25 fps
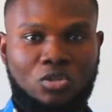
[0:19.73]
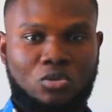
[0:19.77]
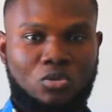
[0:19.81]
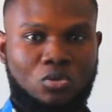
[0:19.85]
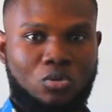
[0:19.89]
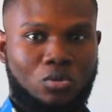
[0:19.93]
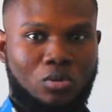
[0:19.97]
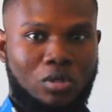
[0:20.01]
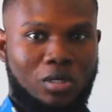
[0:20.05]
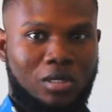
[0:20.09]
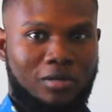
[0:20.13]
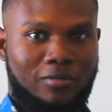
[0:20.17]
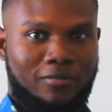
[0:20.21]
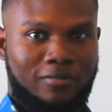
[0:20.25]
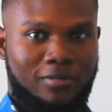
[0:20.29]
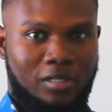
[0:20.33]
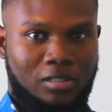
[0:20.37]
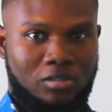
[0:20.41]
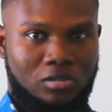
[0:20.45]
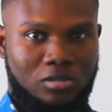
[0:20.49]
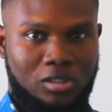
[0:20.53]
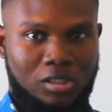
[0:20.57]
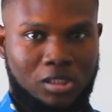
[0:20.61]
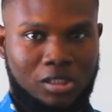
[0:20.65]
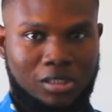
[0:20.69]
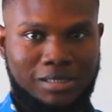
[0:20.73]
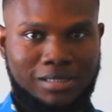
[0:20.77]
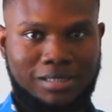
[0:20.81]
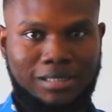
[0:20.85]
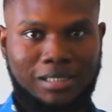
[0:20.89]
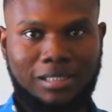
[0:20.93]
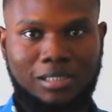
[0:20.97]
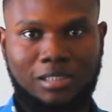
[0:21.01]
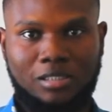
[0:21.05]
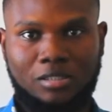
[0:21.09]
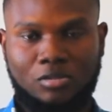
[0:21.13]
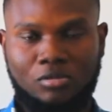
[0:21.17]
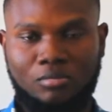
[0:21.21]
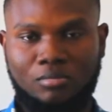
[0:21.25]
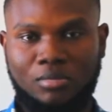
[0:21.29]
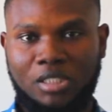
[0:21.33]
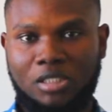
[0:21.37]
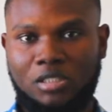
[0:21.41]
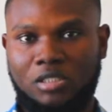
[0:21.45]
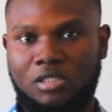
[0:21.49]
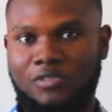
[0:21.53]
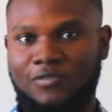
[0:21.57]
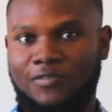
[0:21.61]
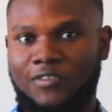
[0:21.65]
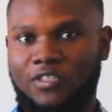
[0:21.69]
So I've actually decided to
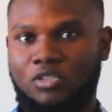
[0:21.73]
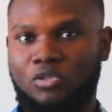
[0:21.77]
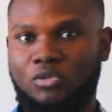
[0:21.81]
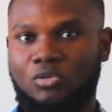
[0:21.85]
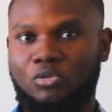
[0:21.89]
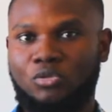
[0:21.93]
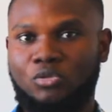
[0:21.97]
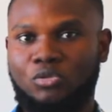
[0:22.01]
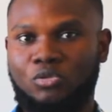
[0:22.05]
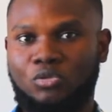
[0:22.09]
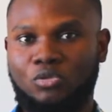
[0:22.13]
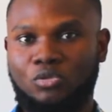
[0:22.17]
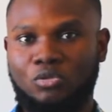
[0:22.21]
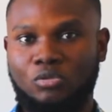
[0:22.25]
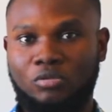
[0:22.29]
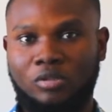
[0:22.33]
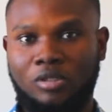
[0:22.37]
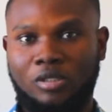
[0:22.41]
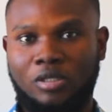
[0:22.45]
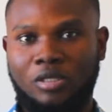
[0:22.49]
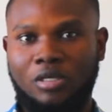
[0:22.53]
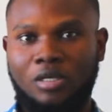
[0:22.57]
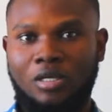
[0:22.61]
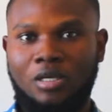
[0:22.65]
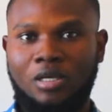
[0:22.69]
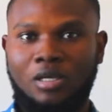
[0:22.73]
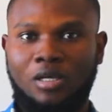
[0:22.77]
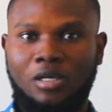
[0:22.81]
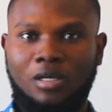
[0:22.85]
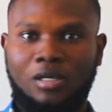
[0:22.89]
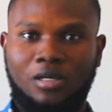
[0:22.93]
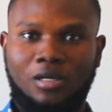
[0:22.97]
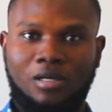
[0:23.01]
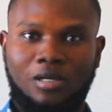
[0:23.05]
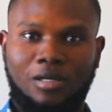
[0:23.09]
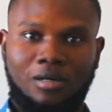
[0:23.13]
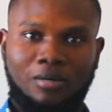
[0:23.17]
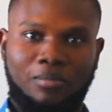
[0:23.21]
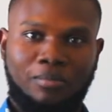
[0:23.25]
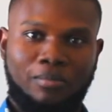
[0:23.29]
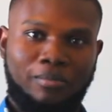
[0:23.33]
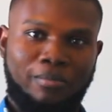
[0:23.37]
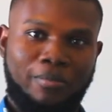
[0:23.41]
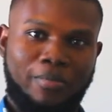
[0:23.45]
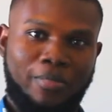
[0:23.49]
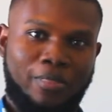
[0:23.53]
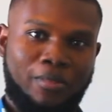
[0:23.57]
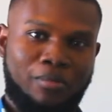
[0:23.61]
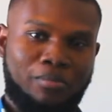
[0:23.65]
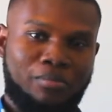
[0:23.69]
make this video to
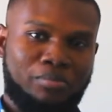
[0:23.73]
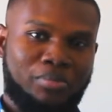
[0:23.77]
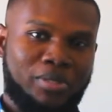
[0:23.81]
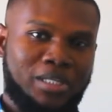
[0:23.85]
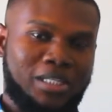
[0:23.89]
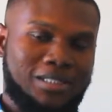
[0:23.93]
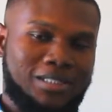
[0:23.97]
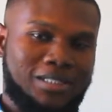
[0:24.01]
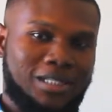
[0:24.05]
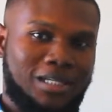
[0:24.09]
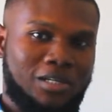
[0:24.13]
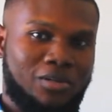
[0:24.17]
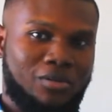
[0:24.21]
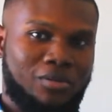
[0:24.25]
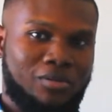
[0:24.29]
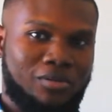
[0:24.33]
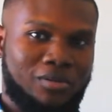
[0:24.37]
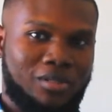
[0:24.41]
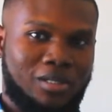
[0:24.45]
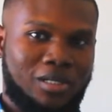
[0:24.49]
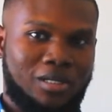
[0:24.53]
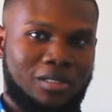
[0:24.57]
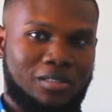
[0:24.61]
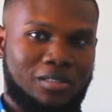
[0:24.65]
break down